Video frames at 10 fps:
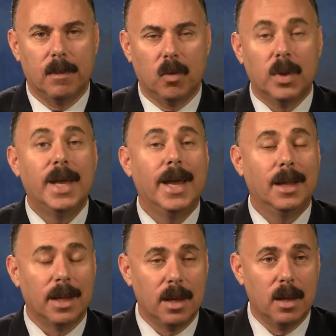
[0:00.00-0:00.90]

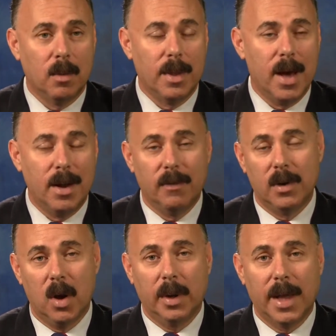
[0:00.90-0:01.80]
routinely without ever
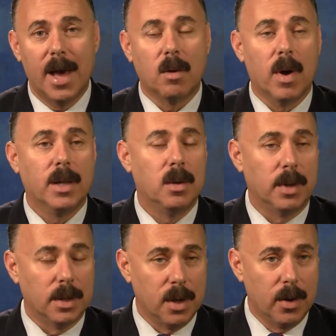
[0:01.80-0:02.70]
knowing they had a right to
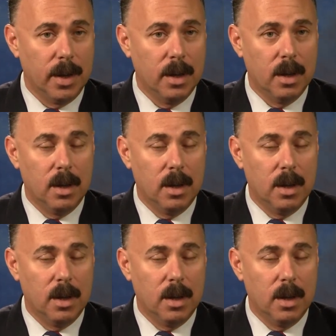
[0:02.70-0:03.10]
an attorney,